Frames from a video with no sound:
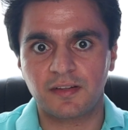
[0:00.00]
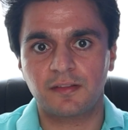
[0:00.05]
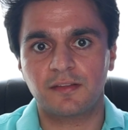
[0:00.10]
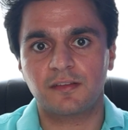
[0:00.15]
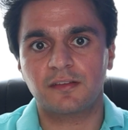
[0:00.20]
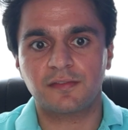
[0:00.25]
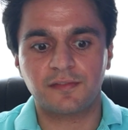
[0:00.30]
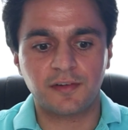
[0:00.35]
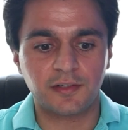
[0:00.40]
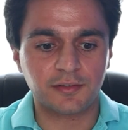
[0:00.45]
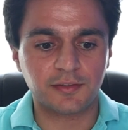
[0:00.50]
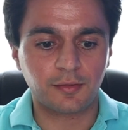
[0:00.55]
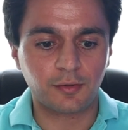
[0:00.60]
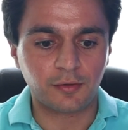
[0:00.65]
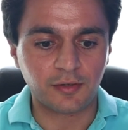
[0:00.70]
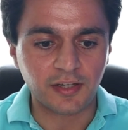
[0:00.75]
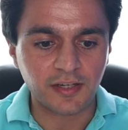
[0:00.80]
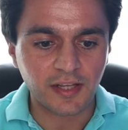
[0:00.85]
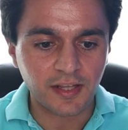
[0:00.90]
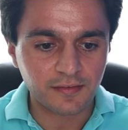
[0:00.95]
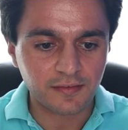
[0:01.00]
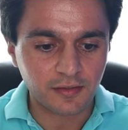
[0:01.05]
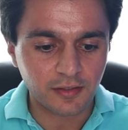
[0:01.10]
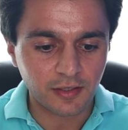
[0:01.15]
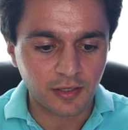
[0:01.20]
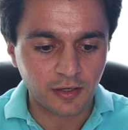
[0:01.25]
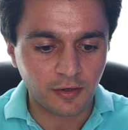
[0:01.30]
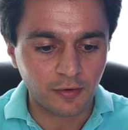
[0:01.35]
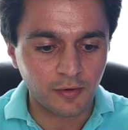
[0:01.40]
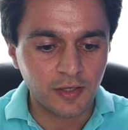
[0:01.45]
of the default 30 days
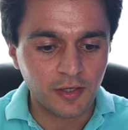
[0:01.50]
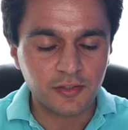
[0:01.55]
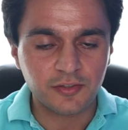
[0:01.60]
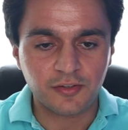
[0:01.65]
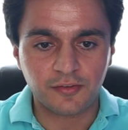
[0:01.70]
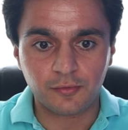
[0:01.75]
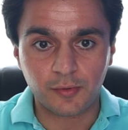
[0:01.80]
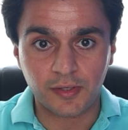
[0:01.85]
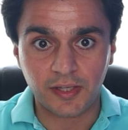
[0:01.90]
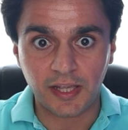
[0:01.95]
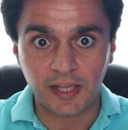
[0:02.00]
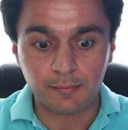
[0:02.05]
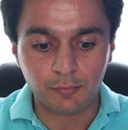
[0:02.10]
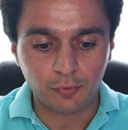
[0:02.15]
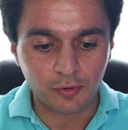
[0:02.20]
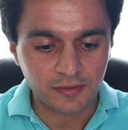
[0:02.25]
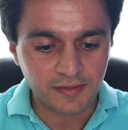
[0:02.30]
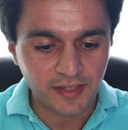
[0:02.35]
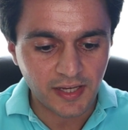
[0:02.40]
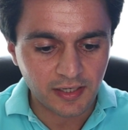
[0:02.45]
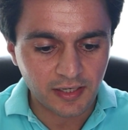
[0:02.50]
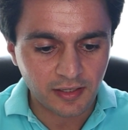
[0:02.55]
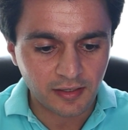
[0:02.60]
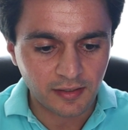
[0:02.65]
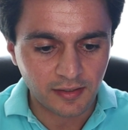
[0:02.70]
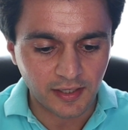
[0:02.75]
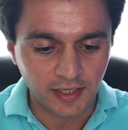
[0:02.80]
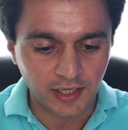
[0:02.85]
ago, just so I get more data.